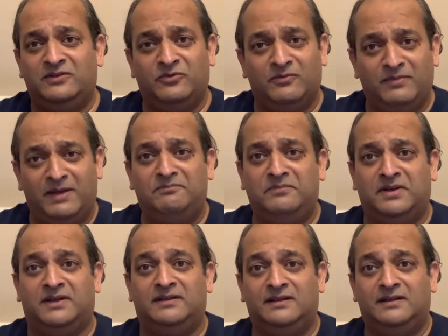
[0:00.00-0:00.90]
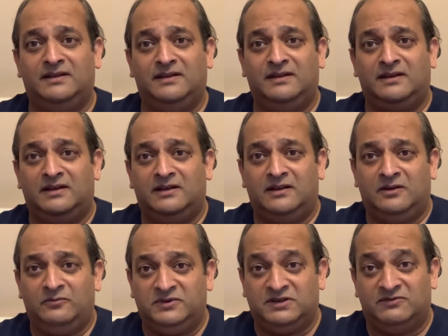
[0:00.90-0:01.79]
remember,
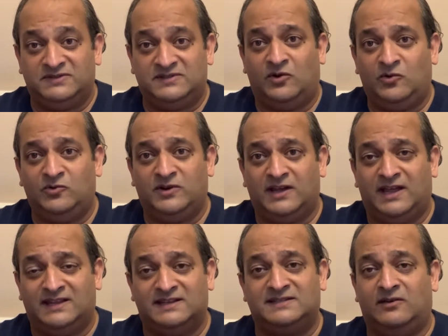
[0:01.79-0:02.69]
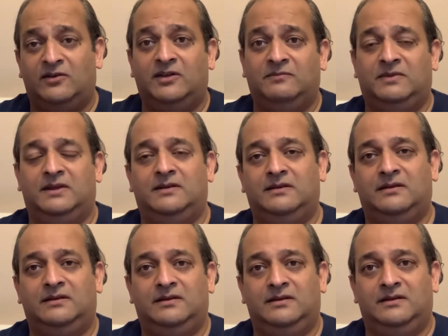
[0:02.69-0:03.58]
which I was told at the time.
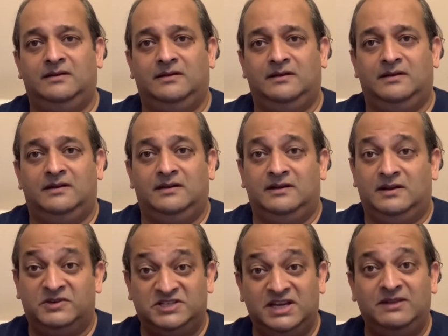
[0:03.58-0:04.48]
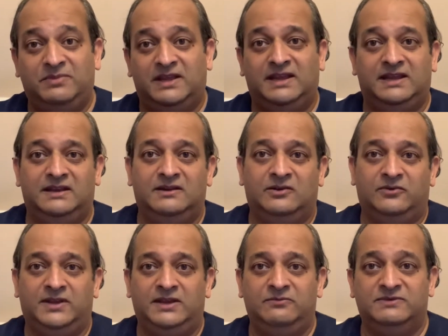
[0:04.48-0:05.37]
Now my GP,
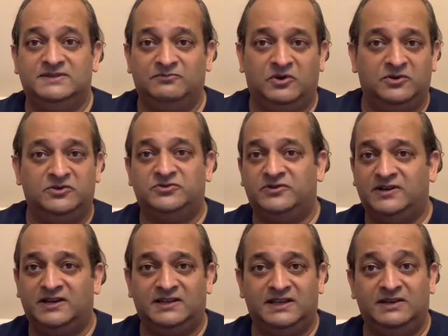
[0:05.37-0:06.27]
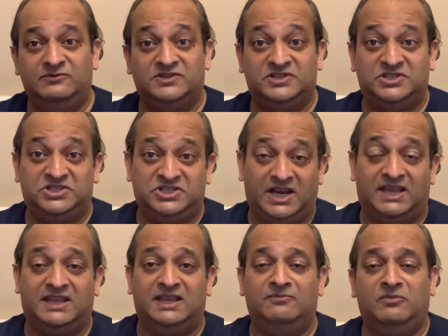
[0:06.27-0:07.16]
he was monitoring, he was
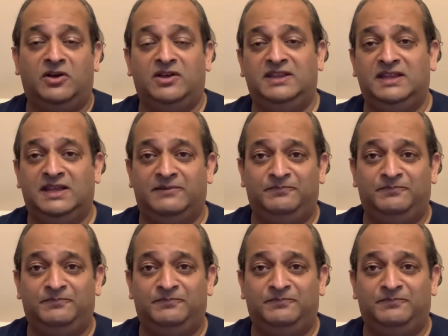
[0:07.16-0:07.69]
checking my,